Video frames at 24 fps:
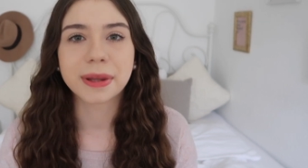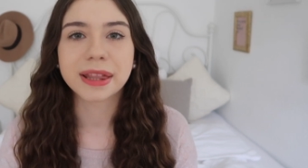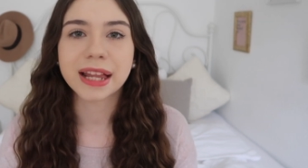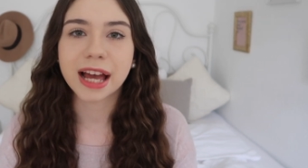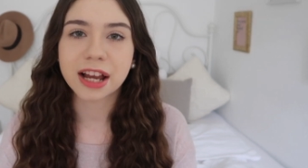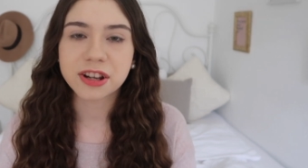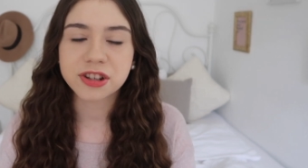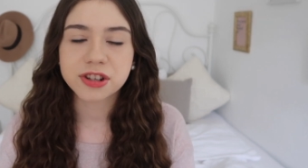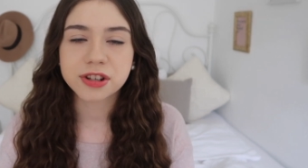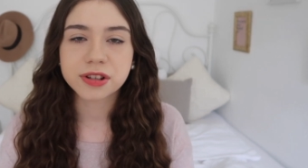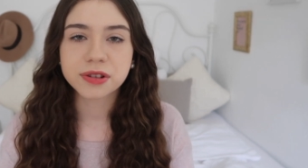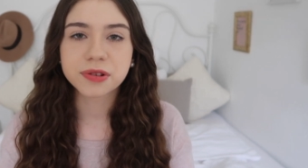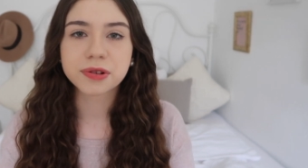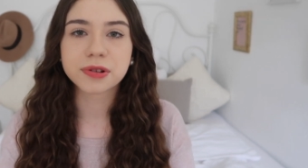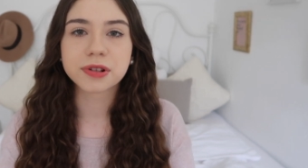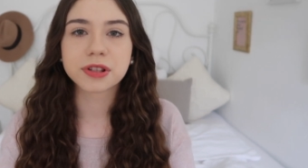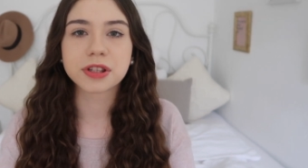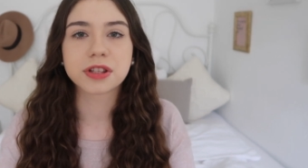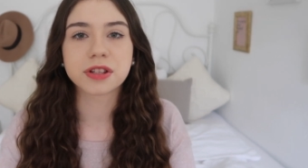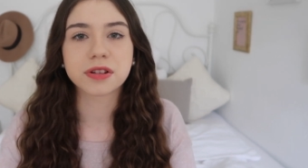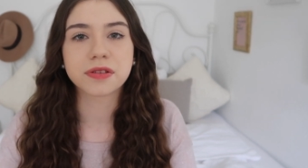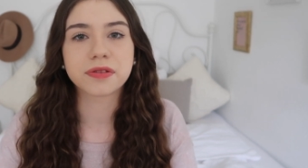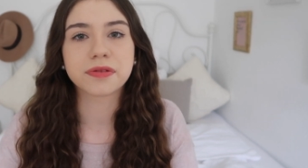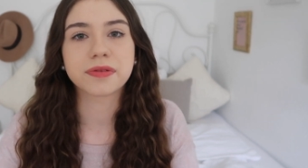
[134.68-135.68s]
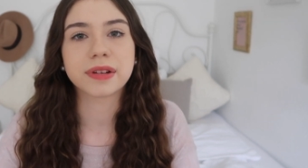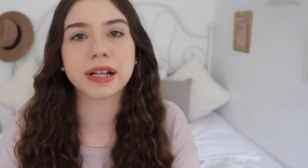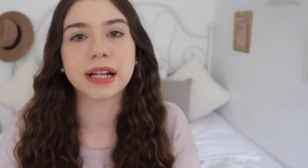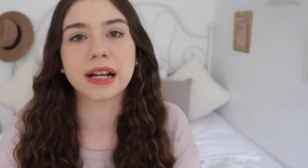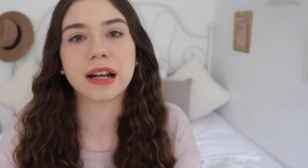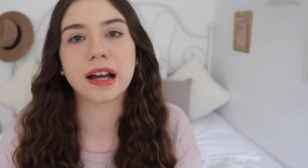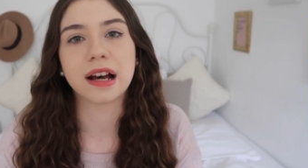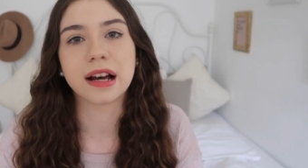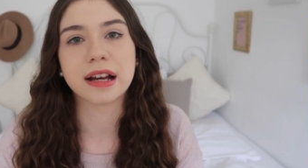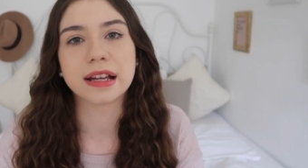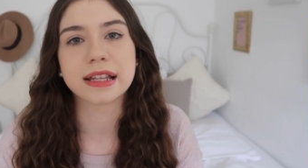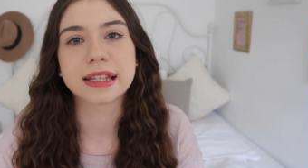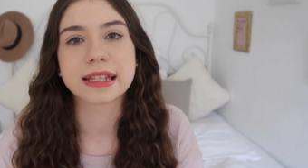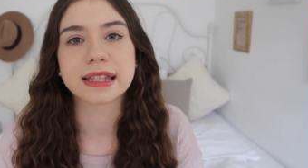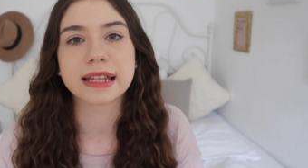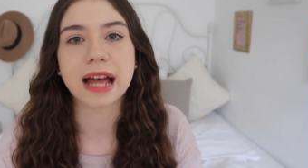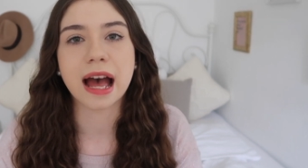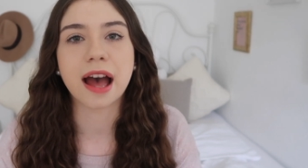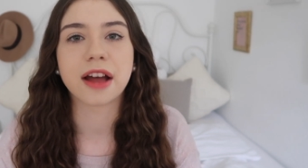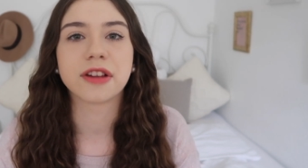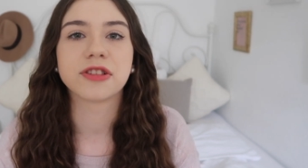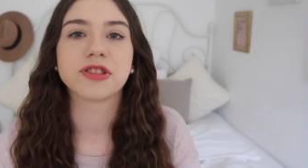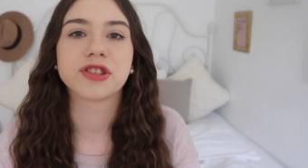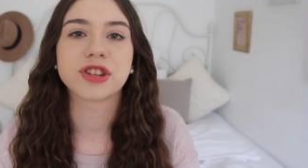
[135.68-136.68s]
But national courts soon realized
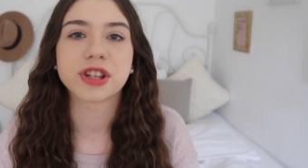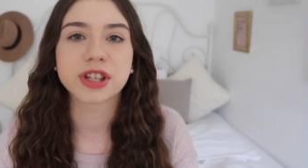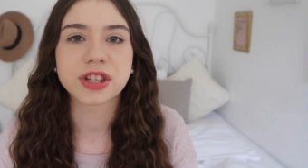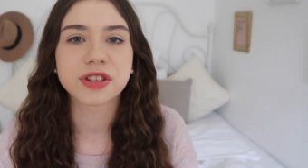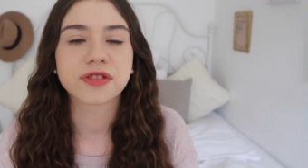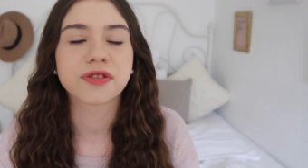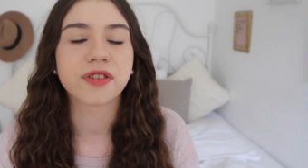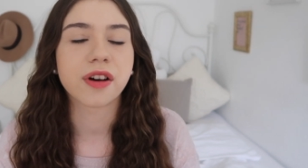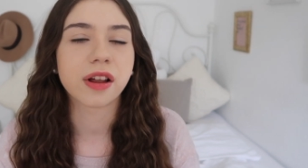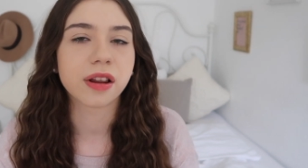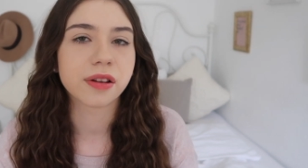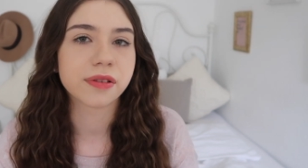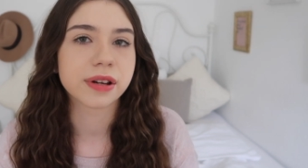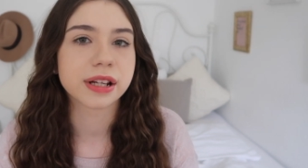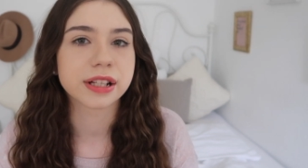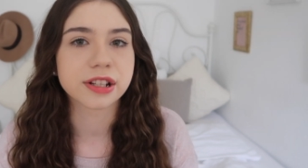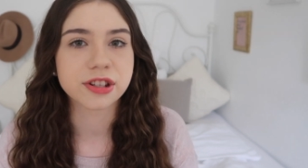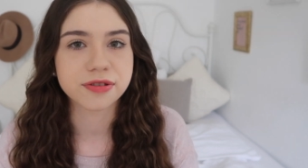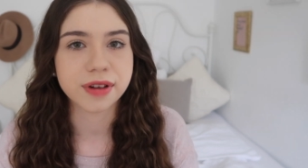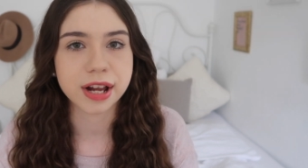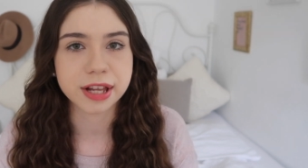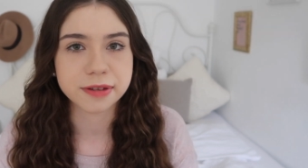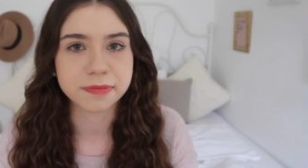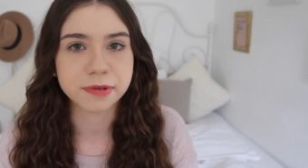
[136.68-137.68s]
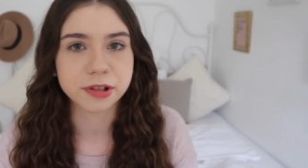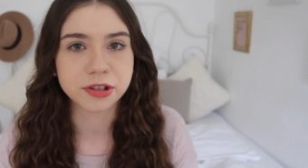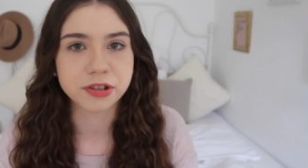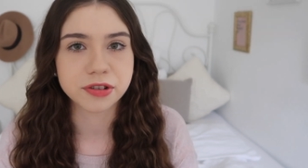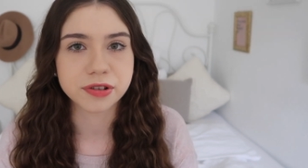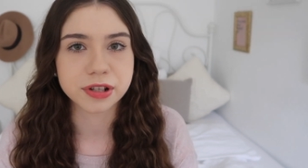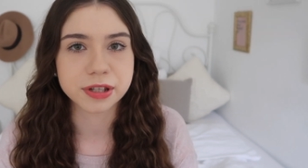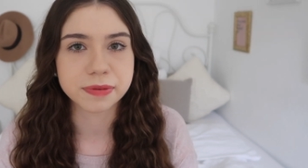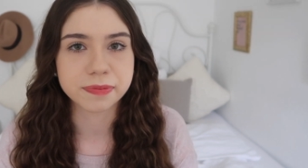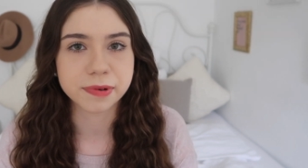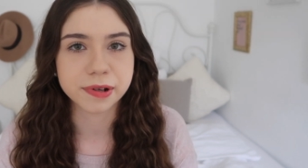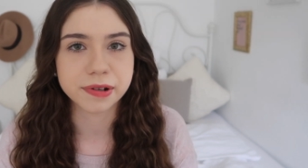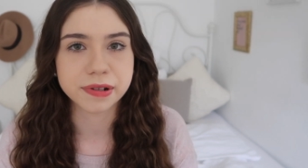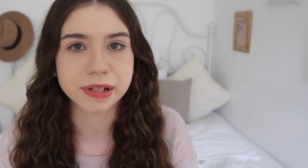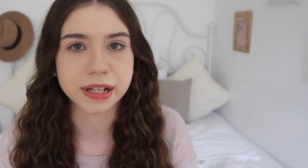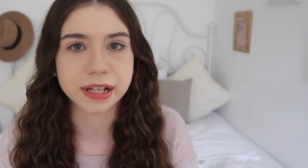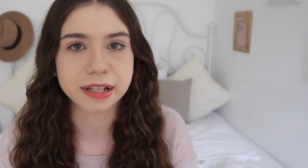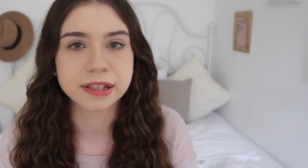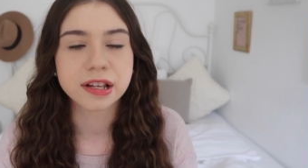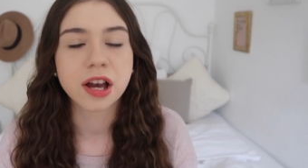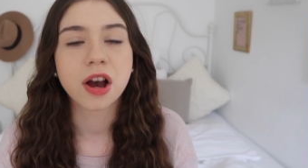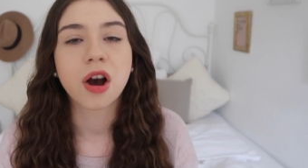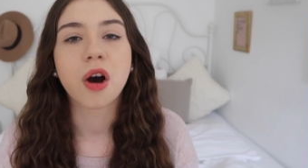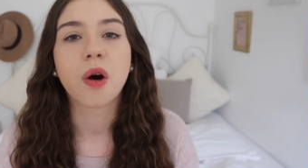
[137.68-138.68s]
that just following the Strasbourg
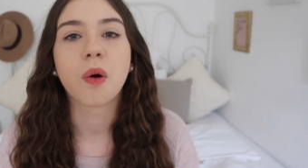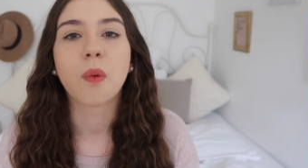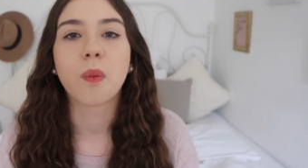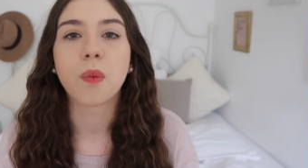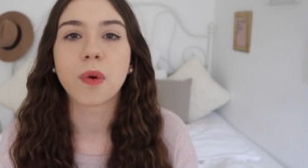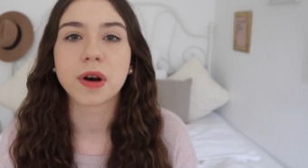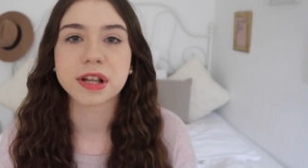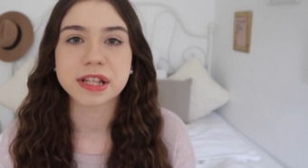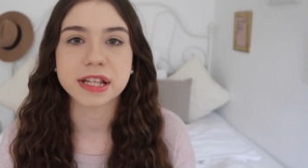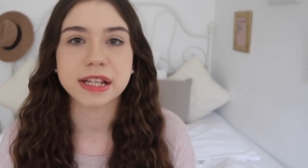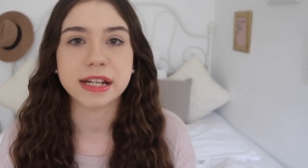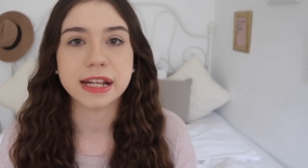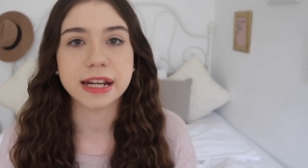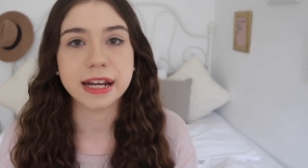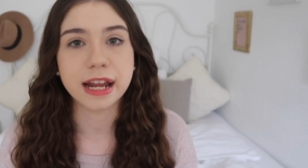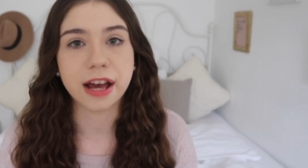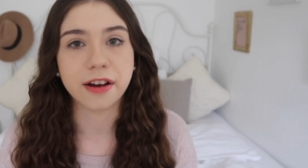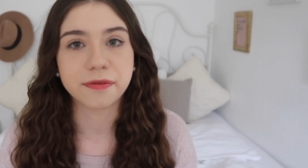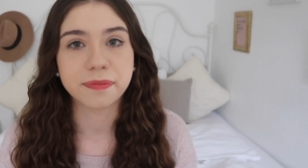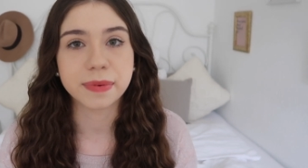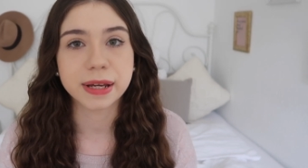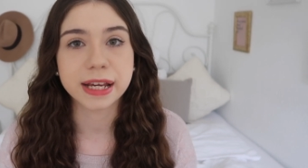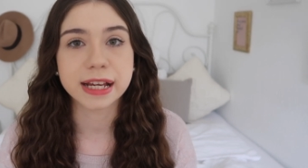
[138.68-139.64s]
jurisprudence wasn't enough,